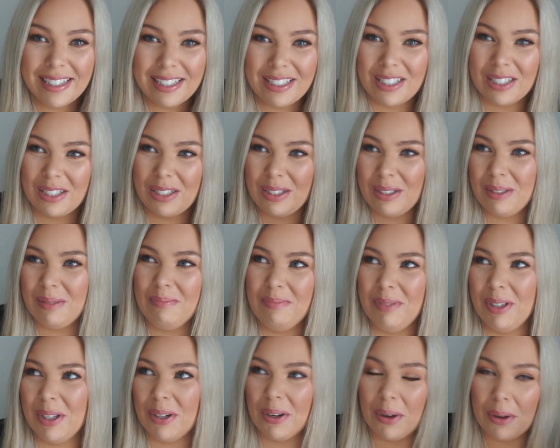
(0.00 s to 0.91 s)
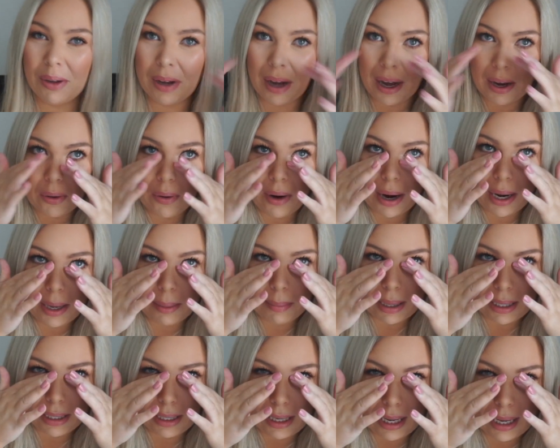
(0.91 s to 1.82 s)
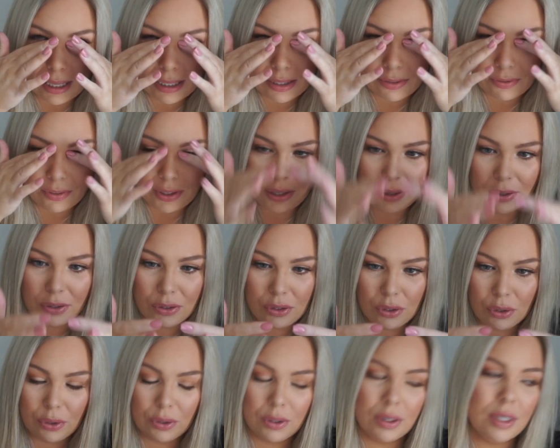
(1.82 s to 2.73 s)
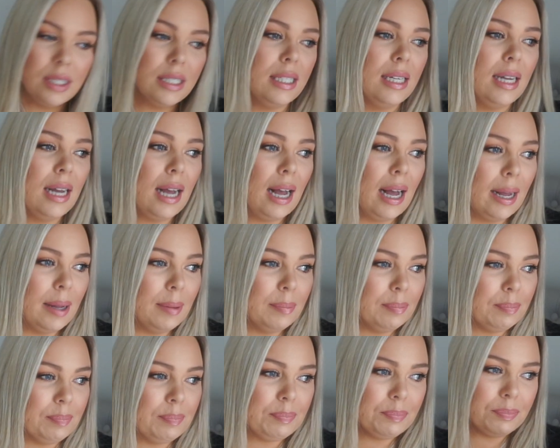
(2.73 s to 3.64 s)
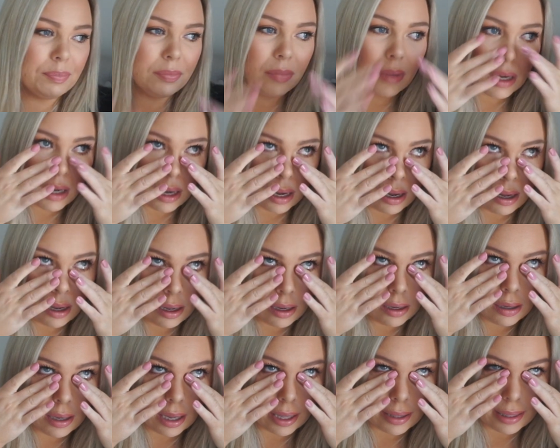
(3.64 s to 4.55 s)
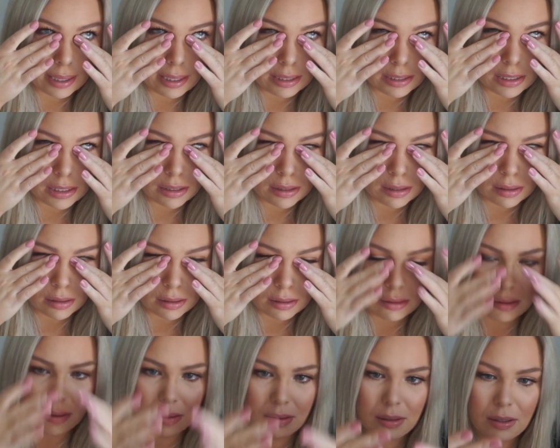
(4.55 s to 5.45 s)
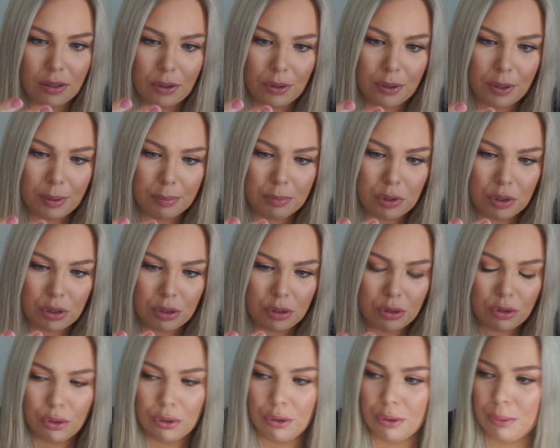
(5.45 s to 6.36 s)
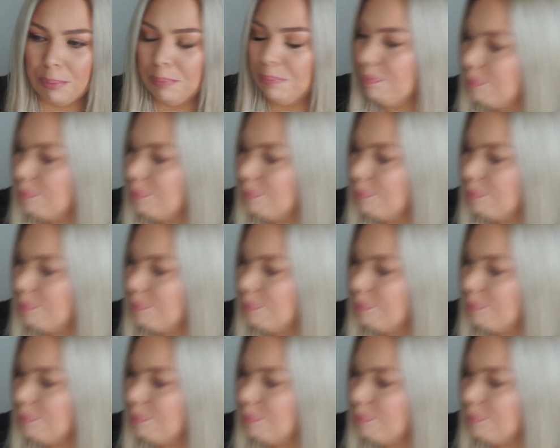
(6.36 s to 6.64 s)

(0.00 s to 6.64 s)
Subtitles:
Just, you know, I cried in my last video too. I think just because, you know, I'm just so...